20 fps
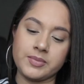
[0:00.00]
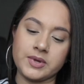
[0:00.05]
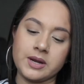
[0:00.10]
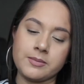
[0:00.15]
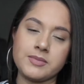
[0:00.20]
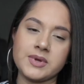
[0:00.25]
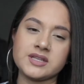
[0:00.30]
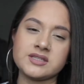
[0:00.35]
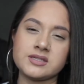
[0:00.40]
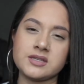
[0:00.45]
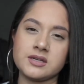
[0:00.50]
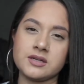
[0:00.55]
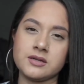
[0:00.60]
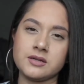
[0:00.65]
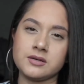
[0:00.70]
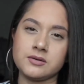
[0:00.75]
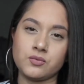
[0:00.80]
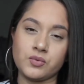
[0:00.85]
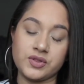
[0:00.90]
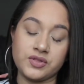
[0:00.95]
but I mixed it
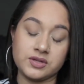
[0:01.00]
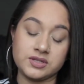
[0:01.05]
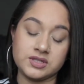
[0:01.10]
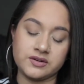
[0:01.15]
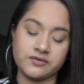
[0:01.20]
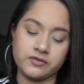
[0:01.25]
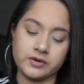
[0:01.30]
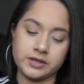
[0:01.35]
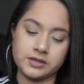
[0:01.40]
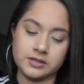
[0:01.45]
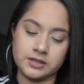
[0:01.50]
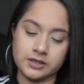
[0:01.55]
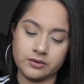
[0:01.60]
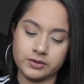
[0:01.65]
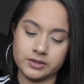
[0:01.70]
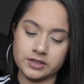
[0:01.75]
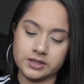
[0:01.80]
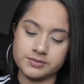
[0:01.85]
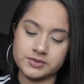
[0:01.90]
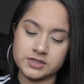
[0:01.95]
in with a different
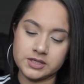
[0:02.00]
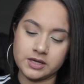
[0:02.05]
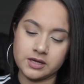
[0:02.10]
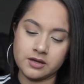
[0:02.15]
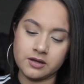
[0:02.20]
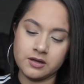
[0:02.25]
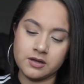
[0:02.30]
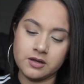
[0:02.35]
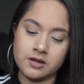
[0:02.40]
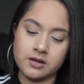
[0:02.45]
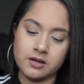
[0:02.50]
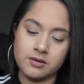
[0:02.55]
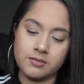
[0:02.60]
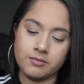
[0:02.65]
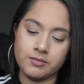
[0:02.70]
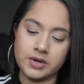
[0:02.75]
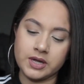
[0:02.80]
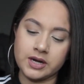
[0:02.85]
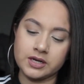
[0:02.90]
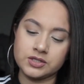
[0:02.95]
liquid lipstick,
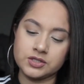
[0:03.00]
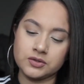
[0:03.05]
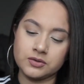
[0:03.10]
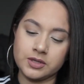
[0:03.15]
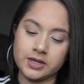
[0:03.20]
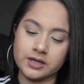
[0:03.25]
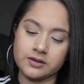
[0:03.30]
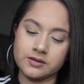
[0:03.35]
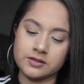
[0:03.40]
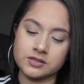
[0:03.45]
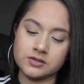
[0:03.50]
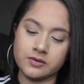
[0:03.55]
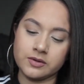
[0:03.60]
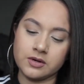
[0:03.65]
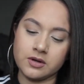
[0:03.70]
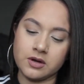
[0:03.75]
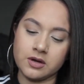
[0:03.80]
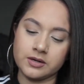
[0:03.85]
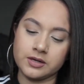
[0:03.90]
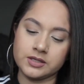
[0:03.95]
but I do like this
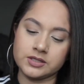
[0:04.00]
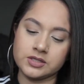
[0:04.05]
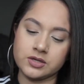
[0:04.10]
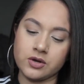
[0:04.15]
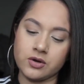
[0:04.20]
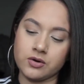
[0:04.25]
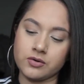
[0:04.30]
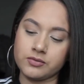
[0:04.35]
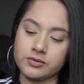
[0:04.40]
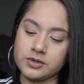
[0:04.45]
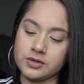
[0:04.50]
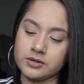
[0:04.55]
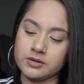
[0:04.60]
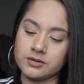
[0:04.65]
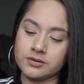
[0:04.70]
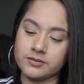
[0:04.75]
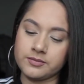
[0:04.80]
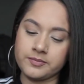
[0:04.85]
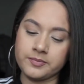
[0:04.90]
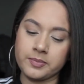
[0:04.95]
one on its own.
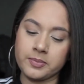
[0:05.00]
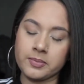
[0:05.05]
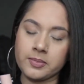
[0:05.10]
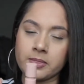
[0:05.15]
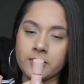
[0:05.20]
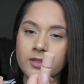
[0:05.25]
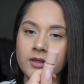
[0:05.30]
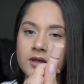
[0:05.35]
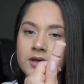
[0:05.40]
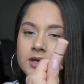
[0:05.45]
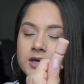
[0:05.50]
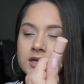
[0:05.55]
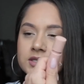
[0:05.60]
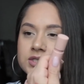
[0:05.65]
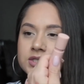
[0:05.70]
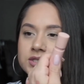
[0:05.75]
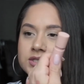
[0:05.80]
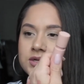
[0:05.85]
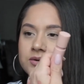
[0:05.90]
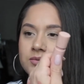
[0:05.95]

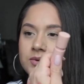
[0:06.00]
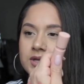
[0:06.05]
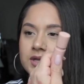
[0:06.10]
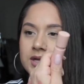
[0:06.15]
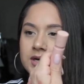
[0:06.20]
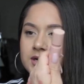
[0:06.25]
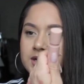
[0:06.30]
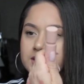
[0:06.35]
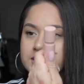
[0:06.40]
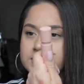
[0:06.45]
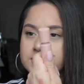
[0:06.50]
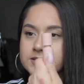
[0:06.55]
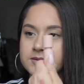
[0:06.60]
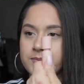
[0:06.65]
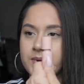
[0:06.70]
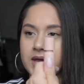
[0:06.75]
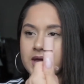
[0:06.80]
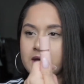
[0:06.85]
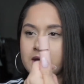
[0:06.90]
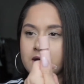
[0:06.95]
It's just a really nice
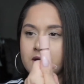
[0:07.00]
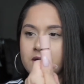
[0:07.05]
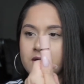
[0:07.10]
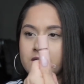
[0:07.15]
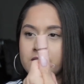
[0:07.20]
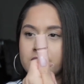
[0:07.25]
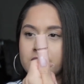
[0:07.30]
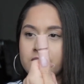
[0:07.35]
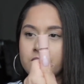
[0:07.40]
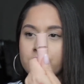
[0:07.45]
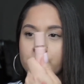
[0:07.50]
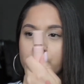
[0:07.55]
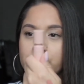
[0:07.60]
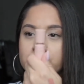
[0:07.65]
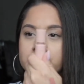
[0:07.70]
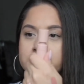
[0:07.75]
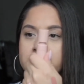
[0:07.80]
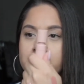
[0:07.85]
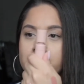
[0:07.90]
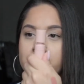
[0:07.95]
pale
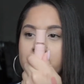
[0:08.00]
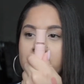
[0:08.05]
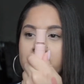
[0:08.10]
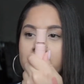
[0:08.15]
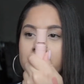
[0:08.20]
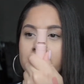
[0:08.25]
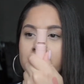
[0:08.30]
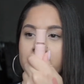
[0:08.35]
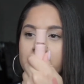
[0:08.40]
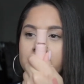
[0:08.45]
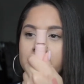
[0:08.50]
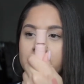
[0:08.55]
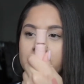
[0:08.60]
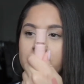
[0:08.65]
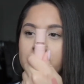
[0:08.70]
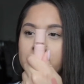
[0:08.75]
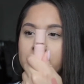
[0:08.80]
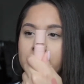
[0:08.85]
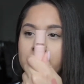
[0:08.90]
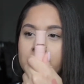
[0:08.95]
rosy pink kind of
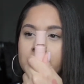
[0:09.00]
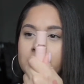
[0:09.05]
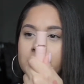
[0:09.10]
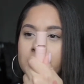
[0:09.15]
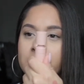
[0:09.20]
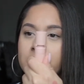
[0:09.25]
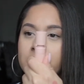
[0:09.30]
color,